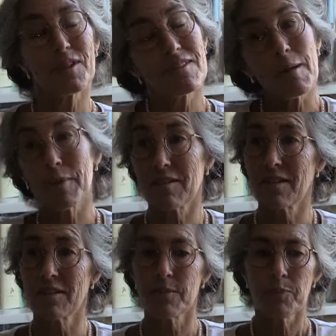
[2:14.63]
to some
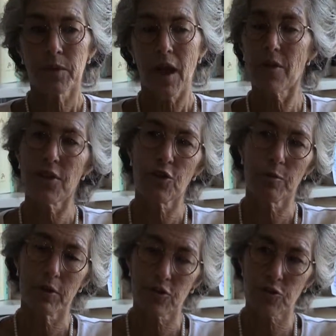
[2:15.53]
extent, I think
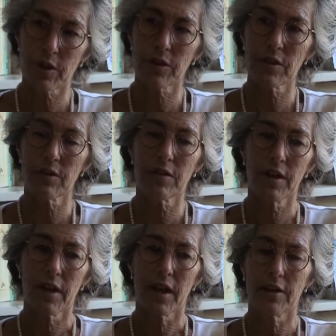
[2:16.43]
could be strengthened
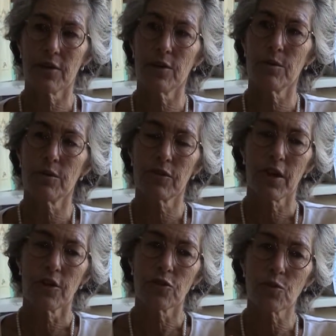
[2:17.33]
and used
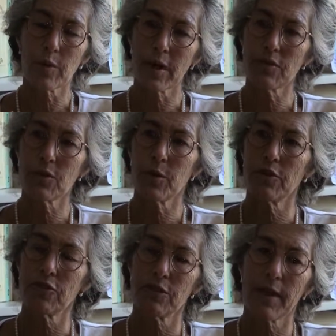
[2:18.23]
to raise the
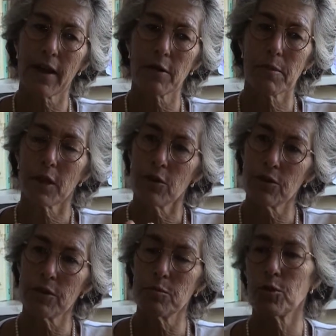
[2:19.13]
question of how to make
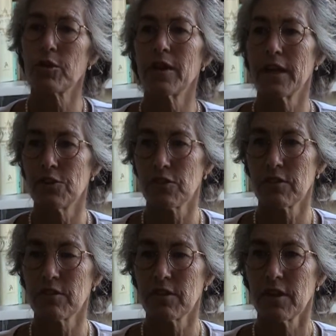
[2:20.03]
good moral
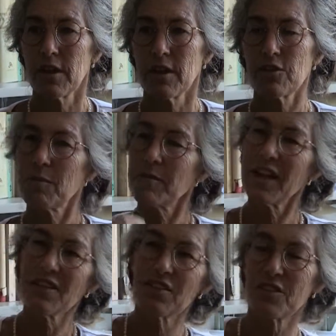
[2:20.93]
agents. So I'm
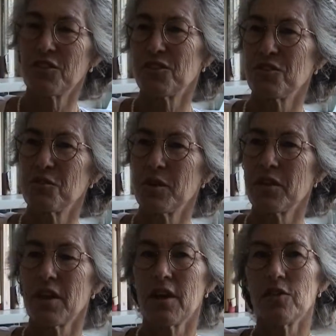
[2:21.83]
less concerned
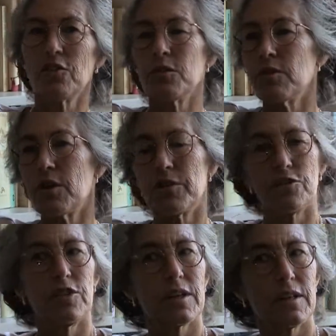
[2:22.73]
with, do you know the
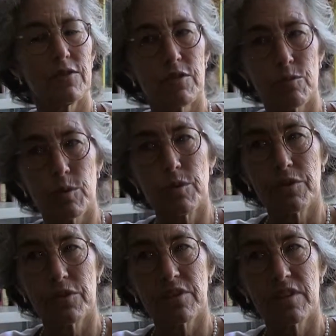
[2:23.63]
checklist of
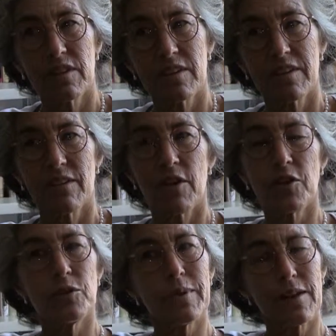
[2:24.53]
rules?
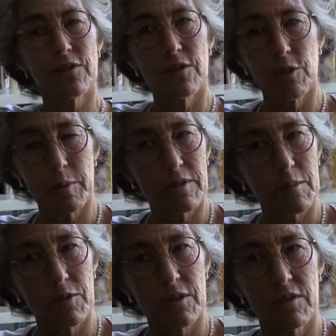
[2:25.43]
Are you nice to human
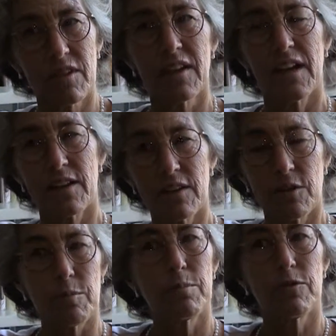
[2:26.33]
subjects, and can
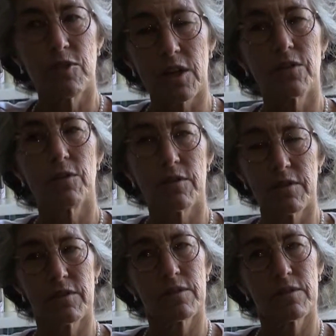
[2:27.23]
you check those